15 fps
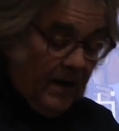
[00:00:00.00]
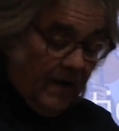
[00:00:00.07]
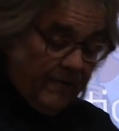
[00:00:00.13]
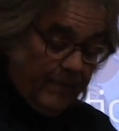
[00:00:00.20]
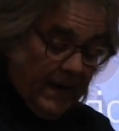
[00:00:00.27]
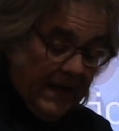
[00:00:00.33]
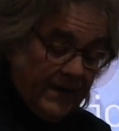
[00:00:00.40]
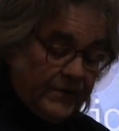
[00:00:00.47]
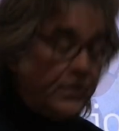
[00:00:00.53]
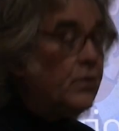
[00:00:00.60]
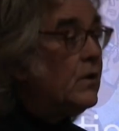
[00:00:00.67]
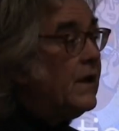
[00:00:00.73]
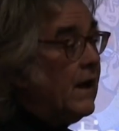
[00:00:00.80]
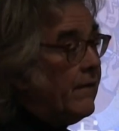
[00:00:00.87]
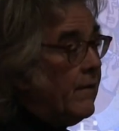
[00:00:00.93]
of a
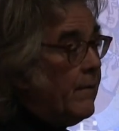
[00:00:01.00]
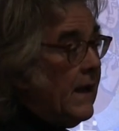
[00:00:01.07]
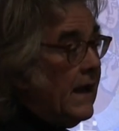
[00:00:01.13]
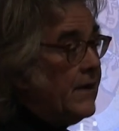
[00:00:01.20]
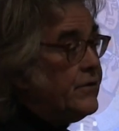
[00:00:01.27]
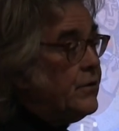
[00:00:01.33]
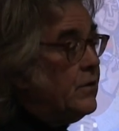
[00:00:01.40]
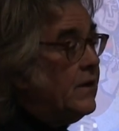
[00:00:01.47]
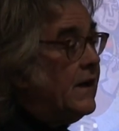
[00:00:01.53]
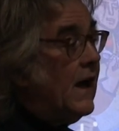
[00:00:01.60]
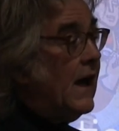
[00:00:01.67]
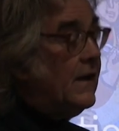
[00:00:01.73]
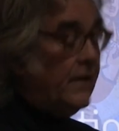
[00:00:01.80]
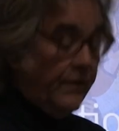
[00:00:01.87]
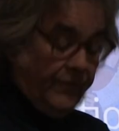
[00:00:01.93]
Manitoulin
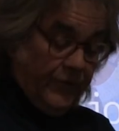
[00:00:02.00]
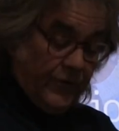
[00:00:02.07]
Island